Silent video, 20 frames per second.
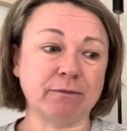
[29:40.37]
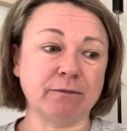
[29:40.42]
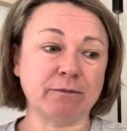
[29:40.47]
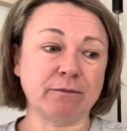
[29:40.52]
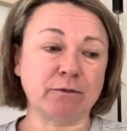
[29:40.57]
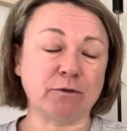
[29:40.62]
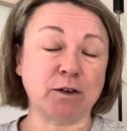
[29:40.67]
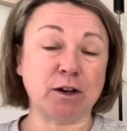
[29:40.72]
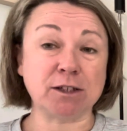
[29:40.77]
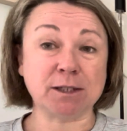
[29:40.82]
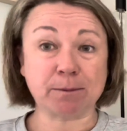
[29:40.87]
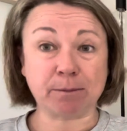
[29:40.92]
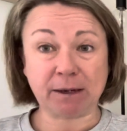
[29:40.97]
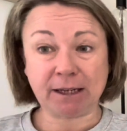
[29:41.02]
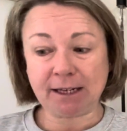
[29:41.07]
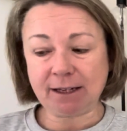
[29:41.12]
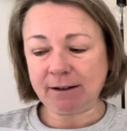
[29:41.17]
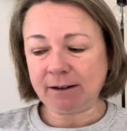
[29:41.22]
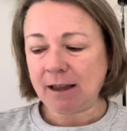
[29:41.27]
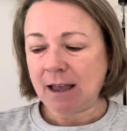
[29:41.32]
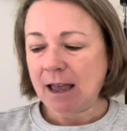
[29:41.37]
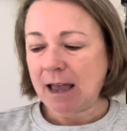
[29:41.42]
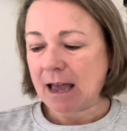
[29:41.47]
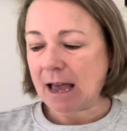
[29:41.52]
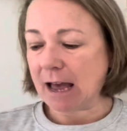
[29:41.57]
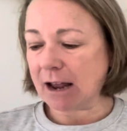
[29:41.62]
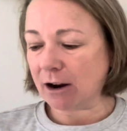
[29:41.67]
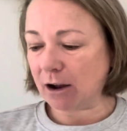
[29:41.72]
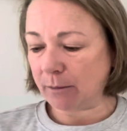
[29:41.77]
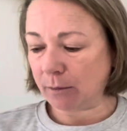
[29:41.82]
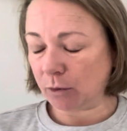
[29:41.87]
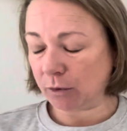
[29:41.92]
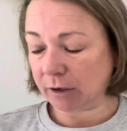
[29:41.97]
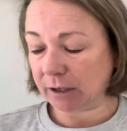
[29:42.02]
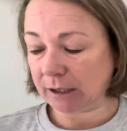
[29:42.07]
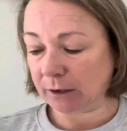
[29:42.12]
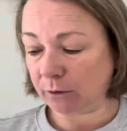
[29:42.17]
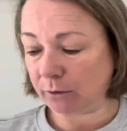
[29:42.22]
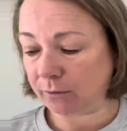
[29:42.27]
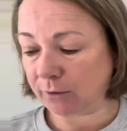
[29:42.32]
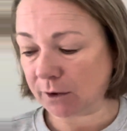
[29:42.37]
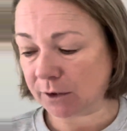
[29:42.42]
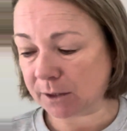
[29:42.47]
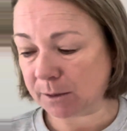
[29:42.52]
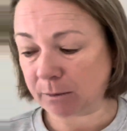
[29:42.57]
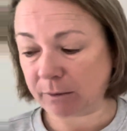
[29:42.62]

floss bling, and I bought a little floss